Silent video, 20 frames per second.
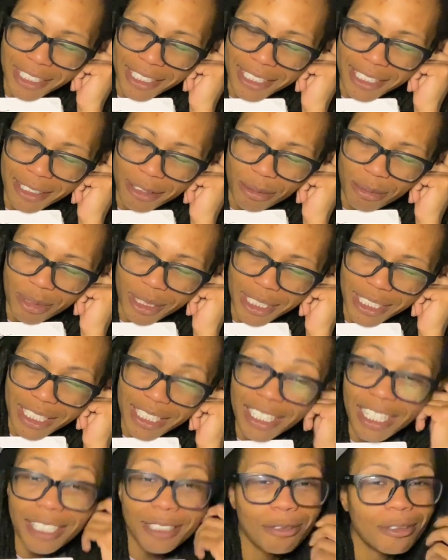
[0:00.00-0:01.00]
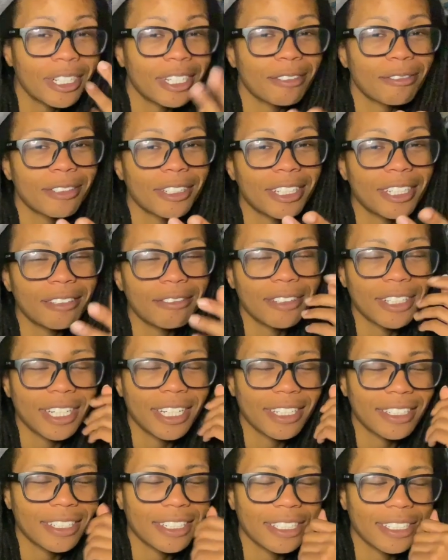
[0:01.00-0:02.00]
care about it. That's why I fell off a
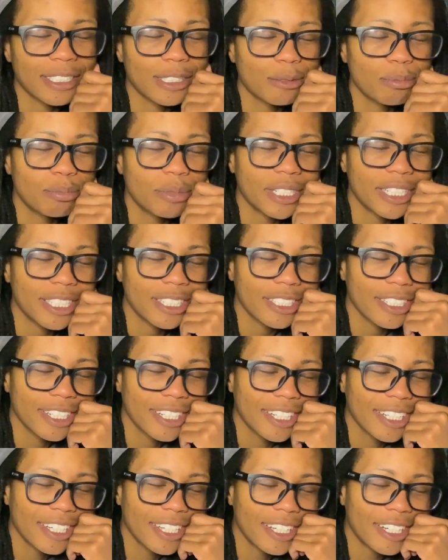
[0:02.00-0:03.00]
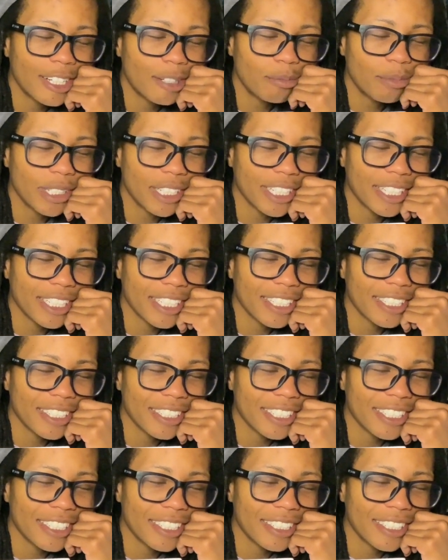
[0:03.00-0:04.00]
lot of things. But I'm like,
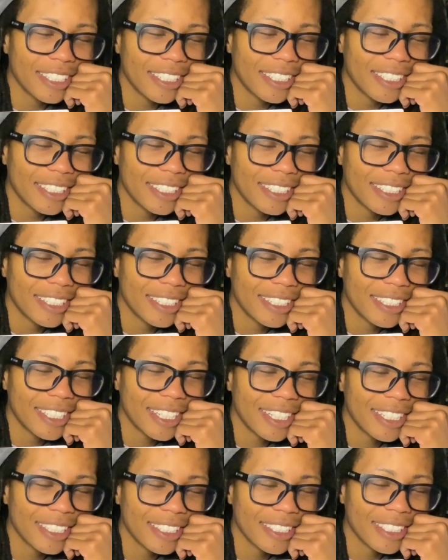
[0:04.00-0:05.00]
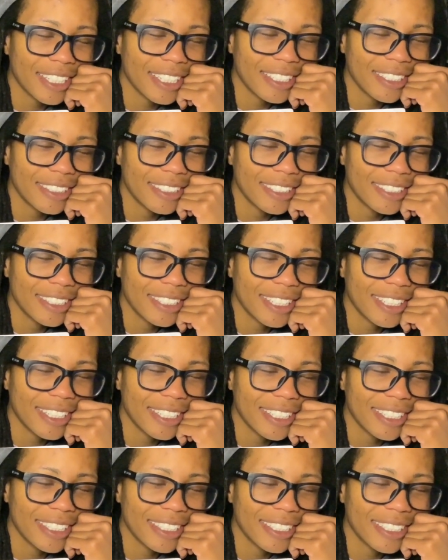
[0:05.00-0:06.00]
not Attack on
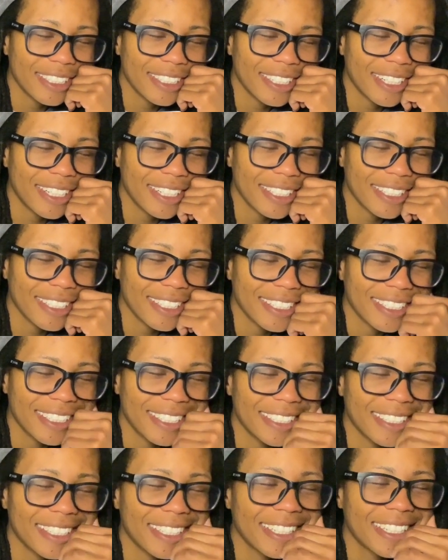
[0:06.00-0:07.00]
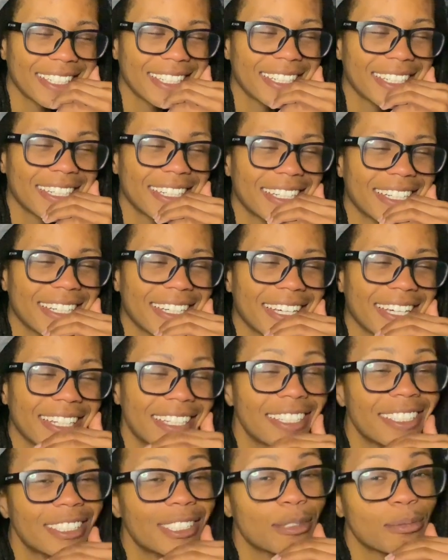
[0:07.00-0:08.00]
Titan kind of thing. And
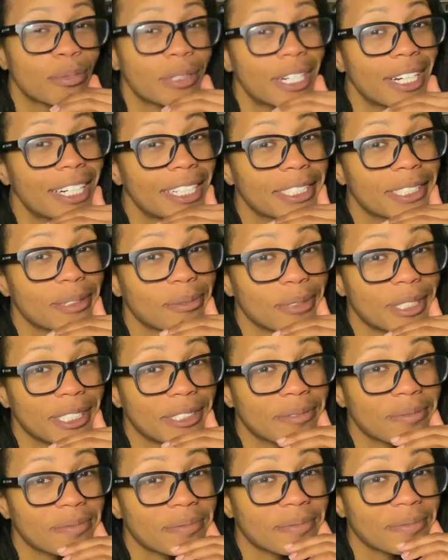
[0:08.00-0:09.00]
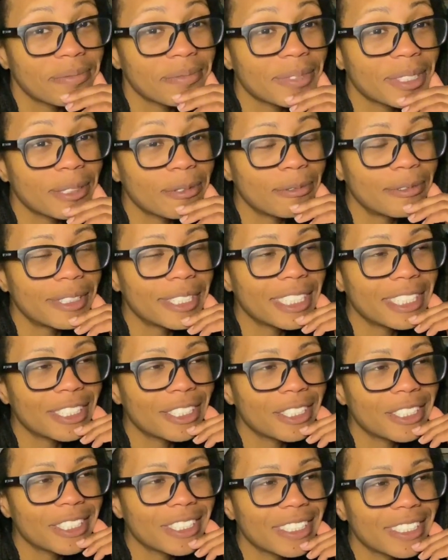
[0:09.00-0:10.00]
then it surprised me,
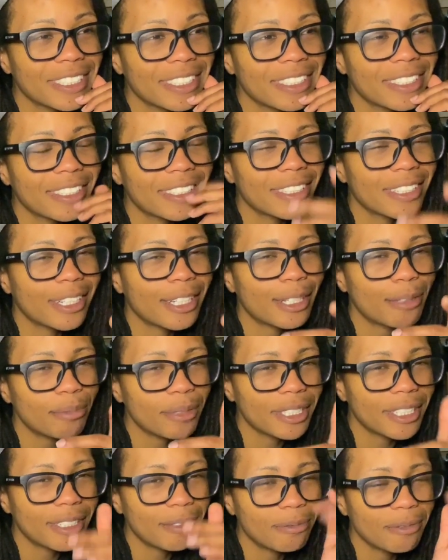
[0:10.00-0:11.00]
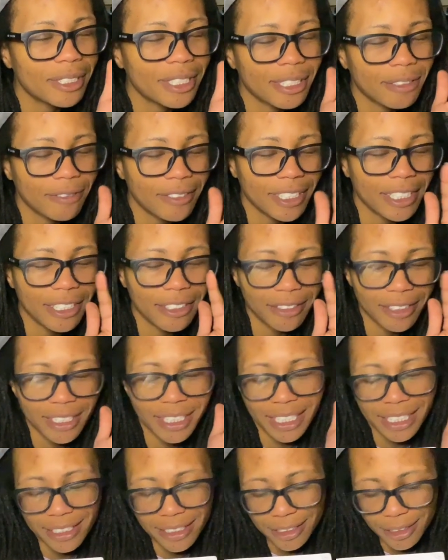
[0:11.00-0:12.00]
which I'm gonna come with a video on
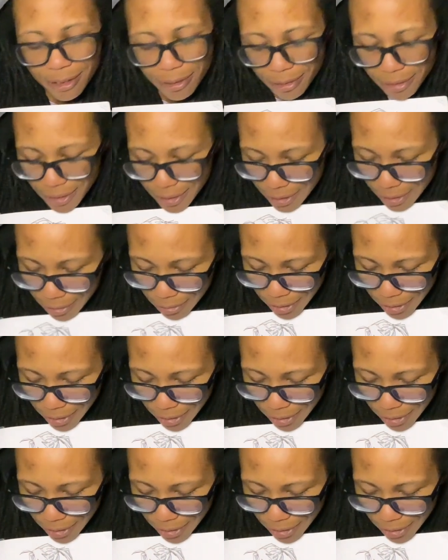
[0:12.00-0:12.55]
that soon. Don't